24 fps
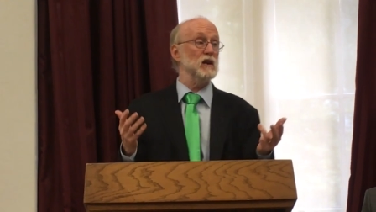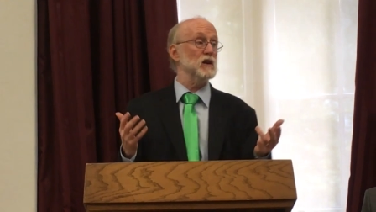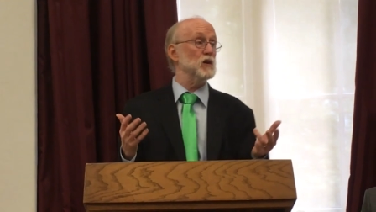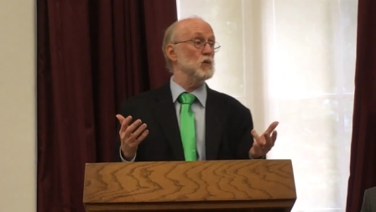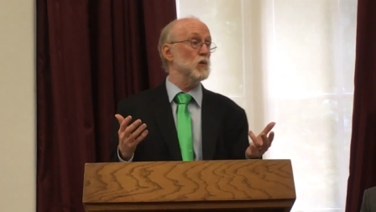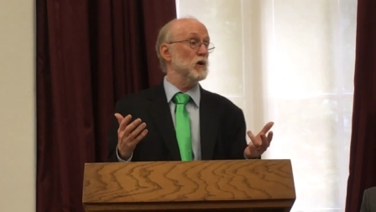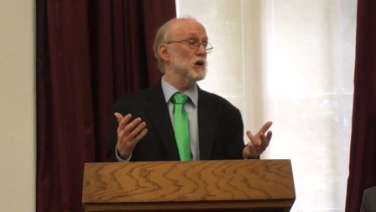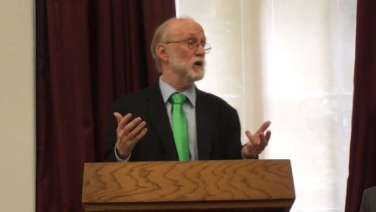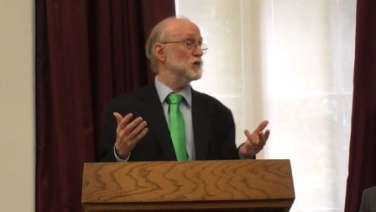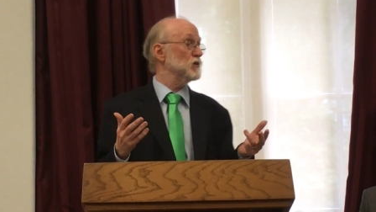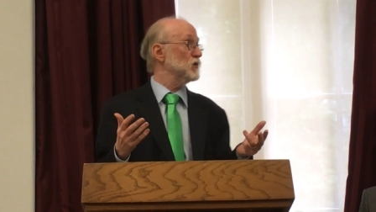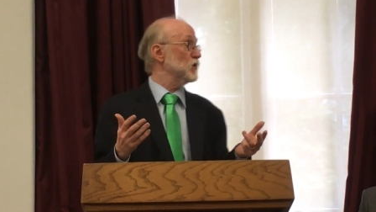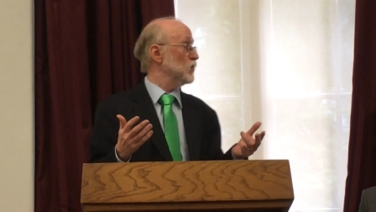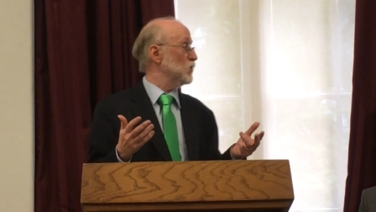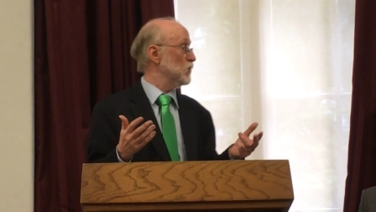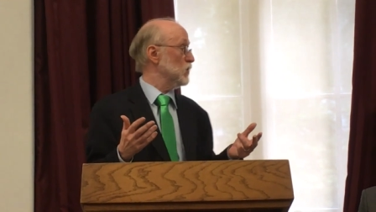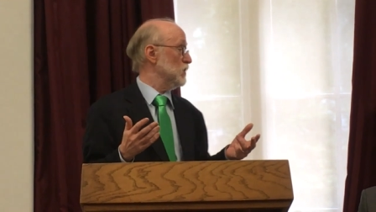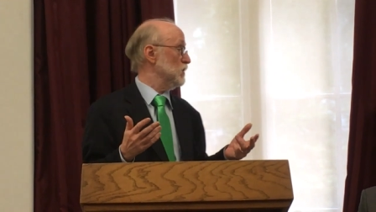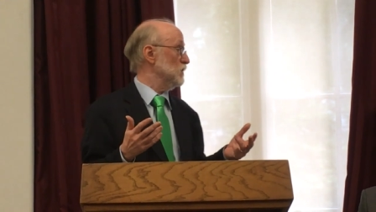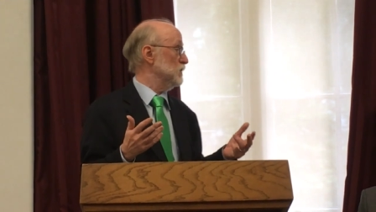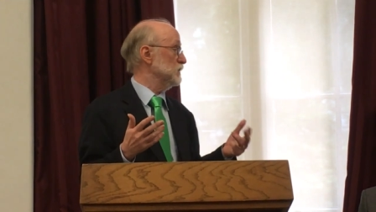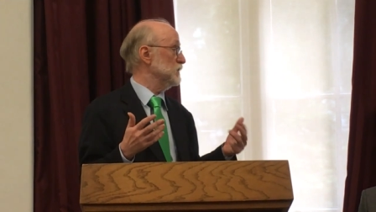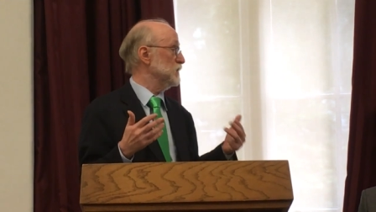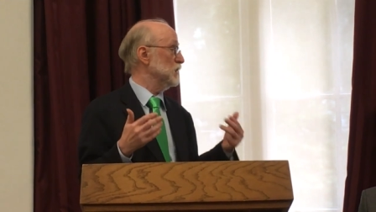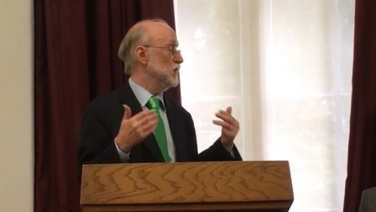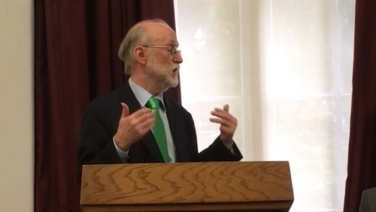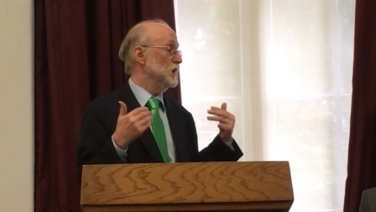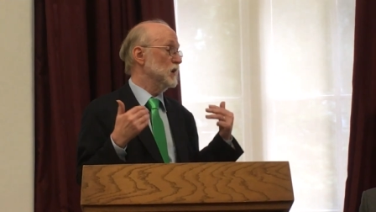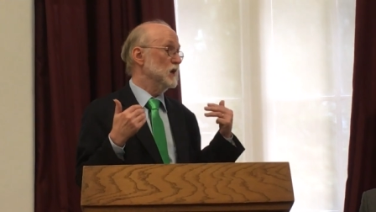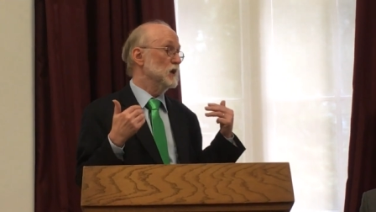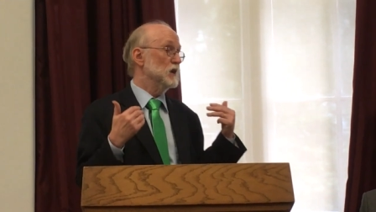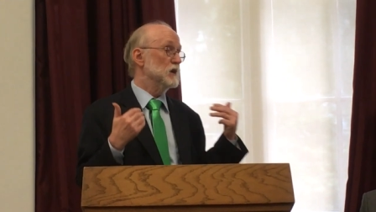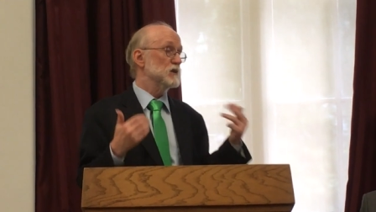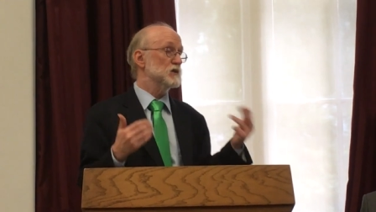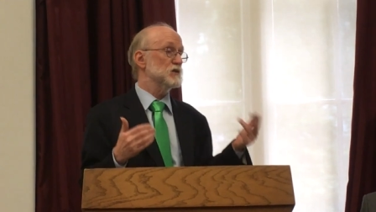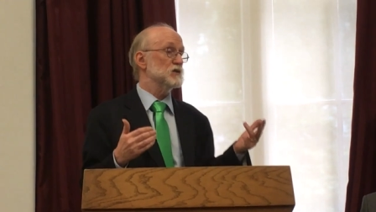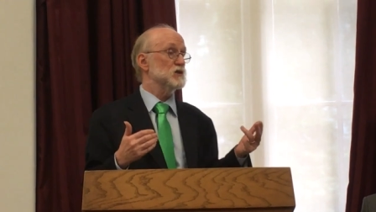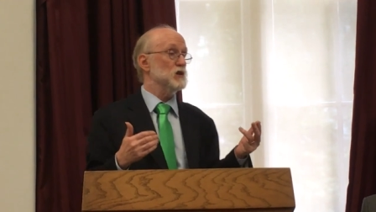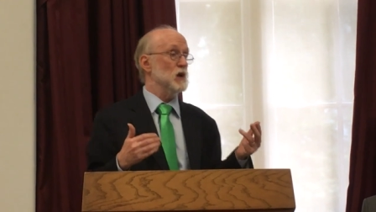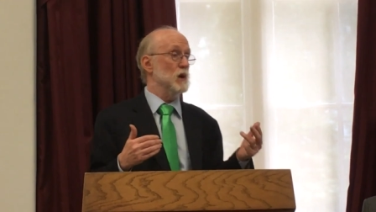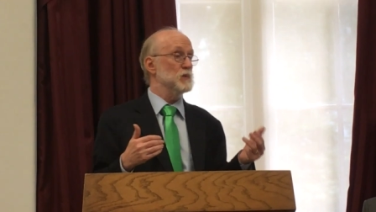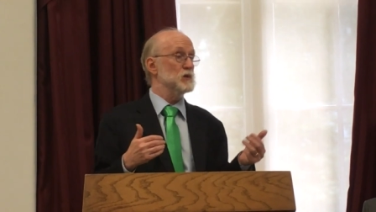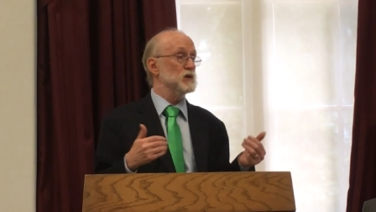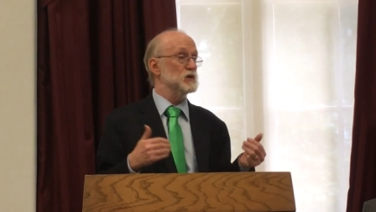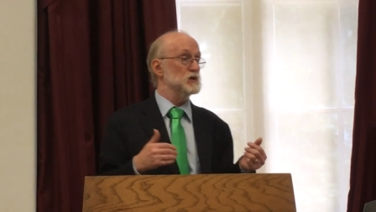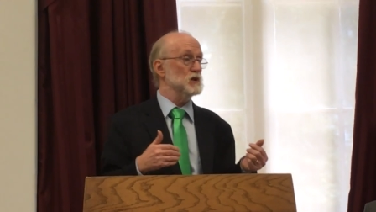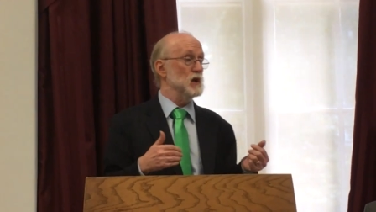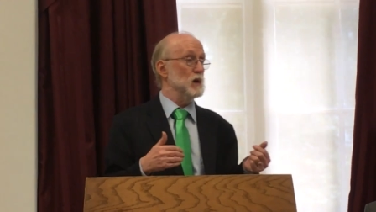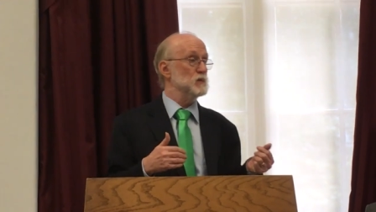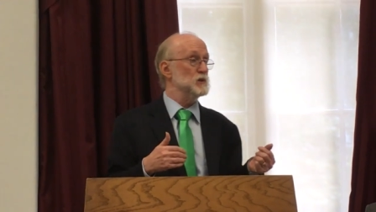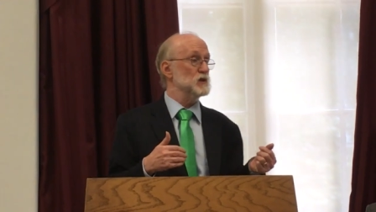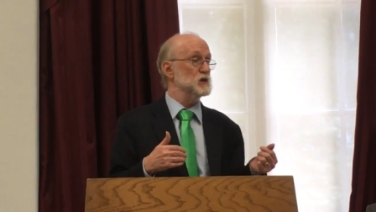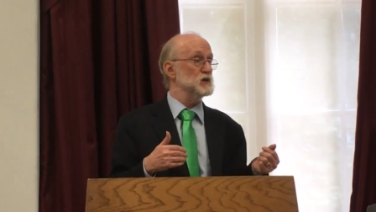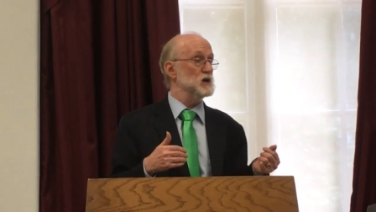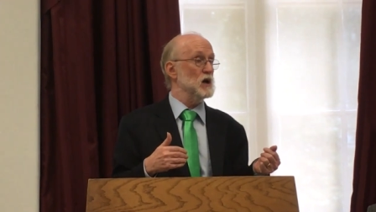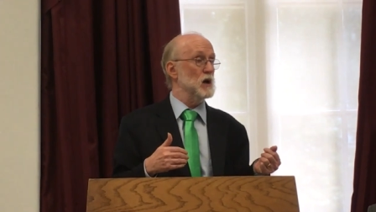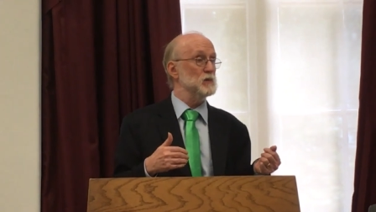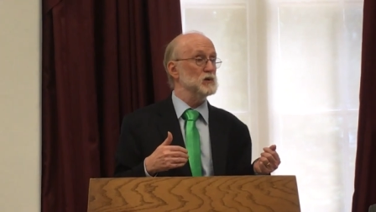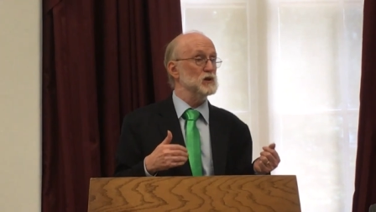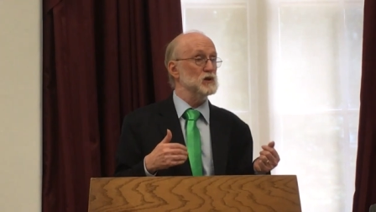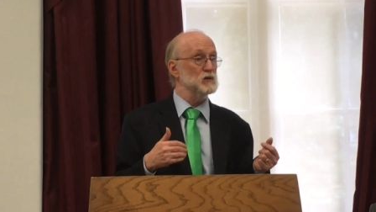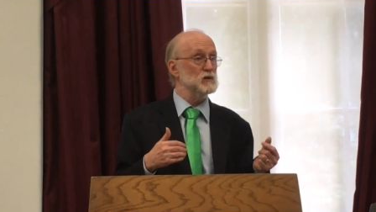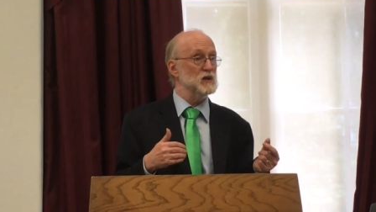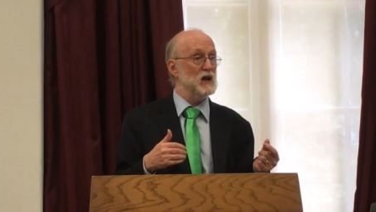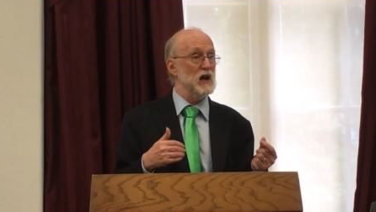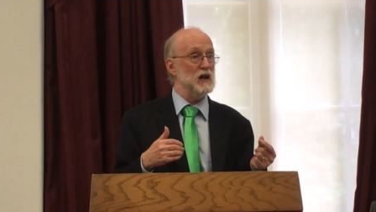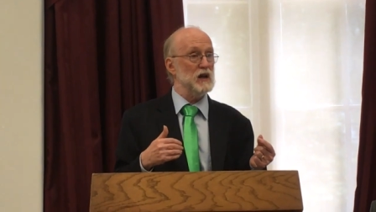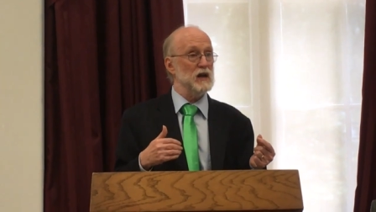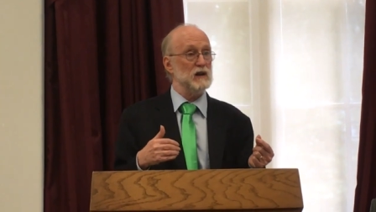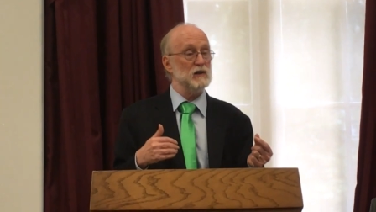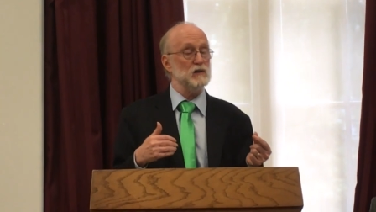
anywhere in the world. It's www.sprc.org.